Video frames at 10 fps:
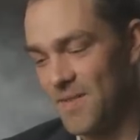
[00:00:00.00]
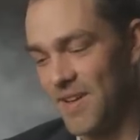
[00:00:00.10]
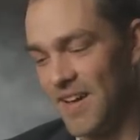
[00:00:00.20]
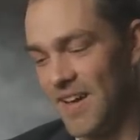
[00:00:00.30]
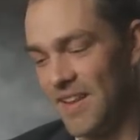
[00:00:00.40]

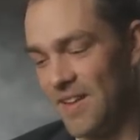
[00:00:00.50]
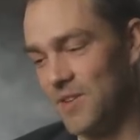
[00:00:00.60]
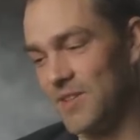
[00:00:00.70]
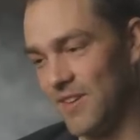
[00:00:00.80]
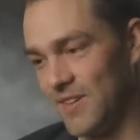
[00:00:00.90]
But they
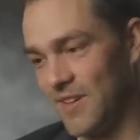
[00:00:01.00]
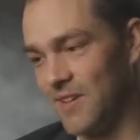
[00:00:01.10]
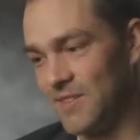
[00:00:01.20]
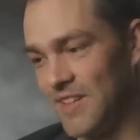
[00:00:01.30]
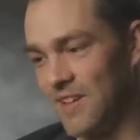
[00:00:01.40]
returned the
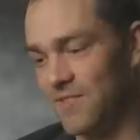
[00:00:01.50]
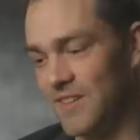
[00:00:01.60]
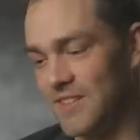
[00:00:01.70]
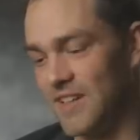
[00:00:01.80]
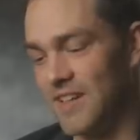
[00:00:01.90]
goat
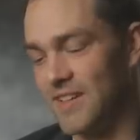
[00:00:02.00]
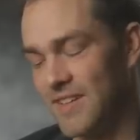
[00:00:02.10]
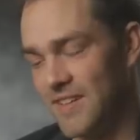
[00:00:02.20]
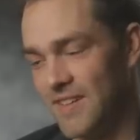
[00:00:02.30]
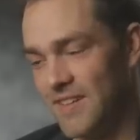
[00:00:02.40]
safely to
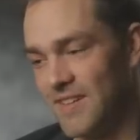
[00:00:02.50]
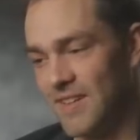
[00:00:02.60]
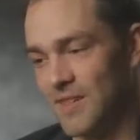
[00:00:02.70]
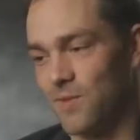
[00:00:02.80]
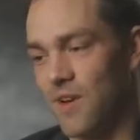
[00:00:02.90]

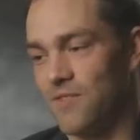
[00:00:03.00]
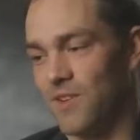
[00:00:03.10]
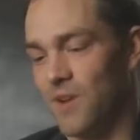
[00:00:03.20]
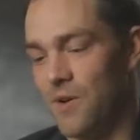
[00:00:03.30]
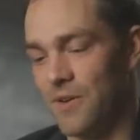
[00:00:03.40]
its
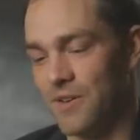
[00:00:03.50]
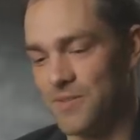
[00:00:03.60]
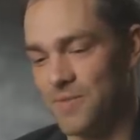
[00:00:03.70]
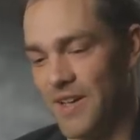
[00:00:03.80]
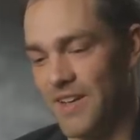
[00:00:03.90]
rightful owners,
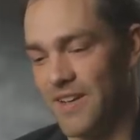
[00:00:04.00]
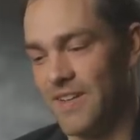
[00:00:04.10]
but